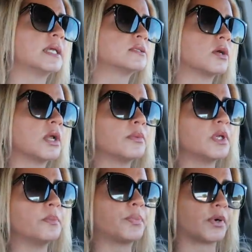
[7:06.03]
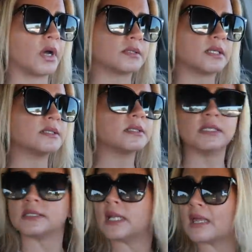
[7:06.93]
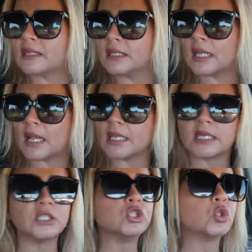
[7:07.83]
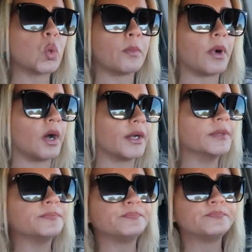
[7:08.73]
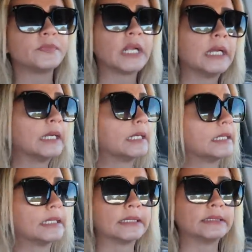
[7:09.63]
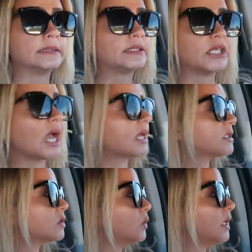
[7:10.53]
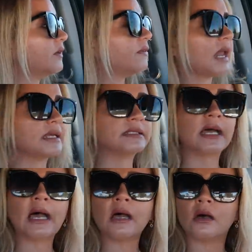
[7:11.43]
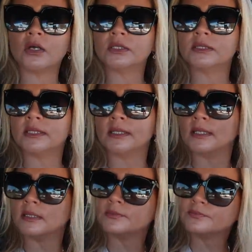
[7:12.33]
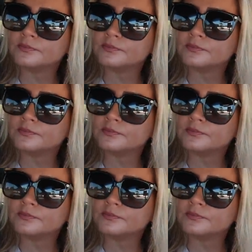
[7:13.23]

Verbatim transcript: that's gonna be a process. It's nothing that I can do about it. She has to live like that until